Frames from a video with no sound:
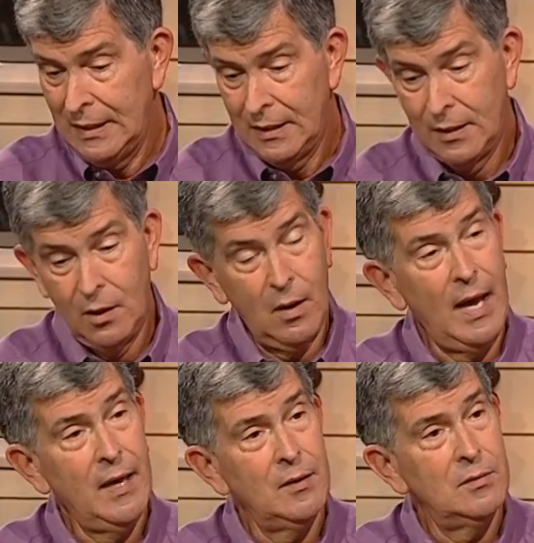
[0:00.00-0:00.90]

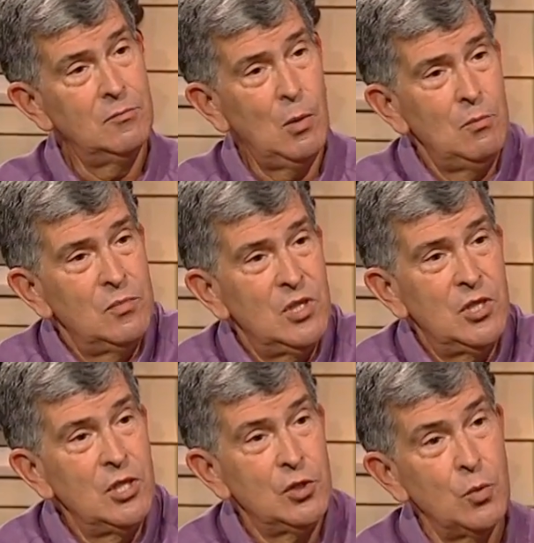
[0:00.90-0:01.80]
what
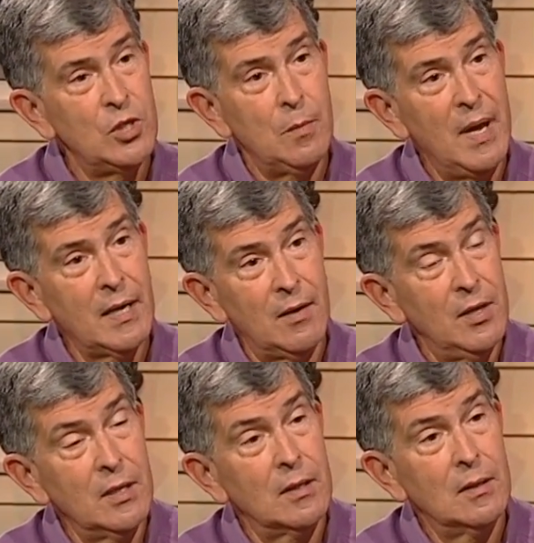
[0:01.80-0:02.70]
decisions we should make, I think.